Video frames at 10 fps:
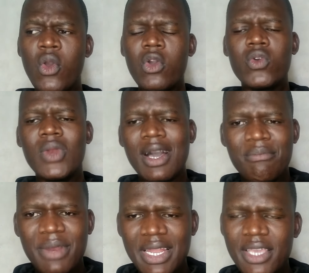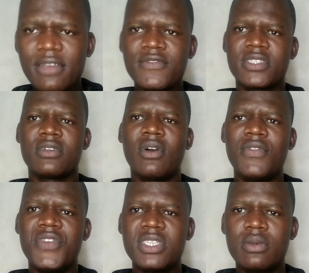Who could have believed
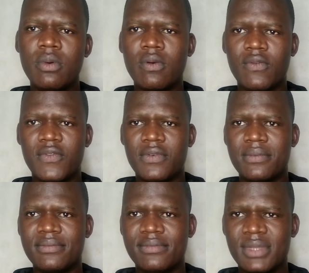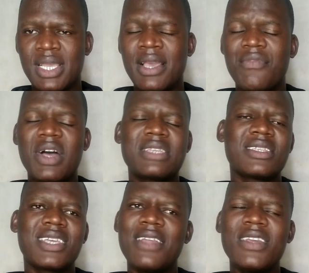on this move that
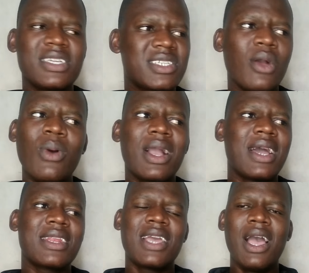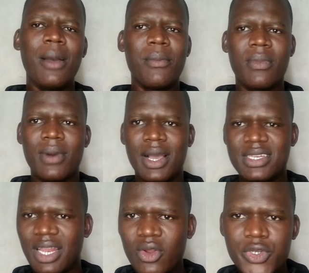Rigathi Gachagua can come
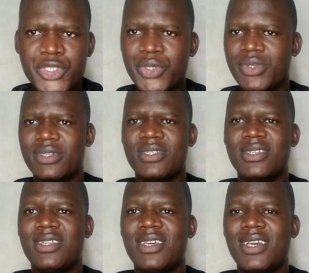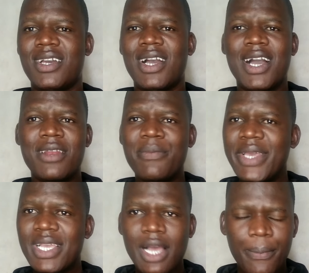at a Loton and
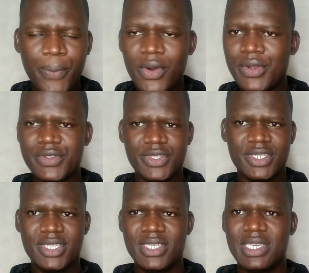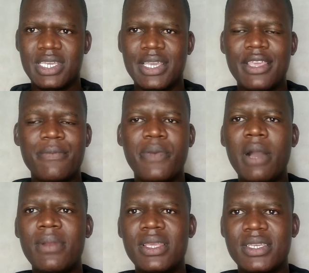make apology in
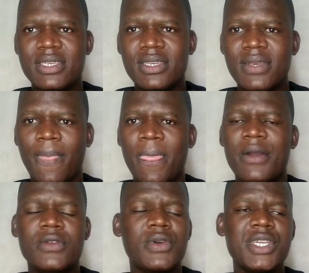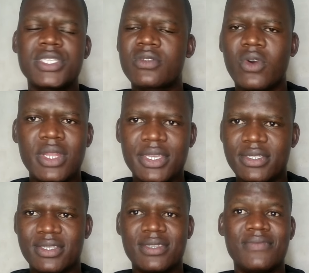public to his
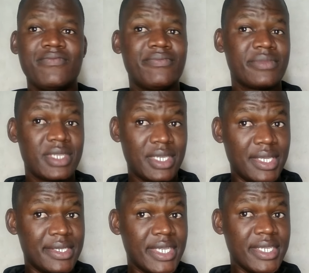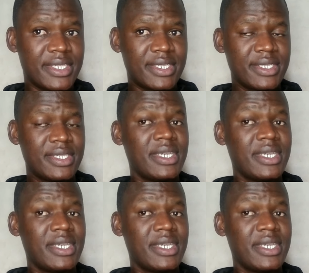colleagues? Indeed,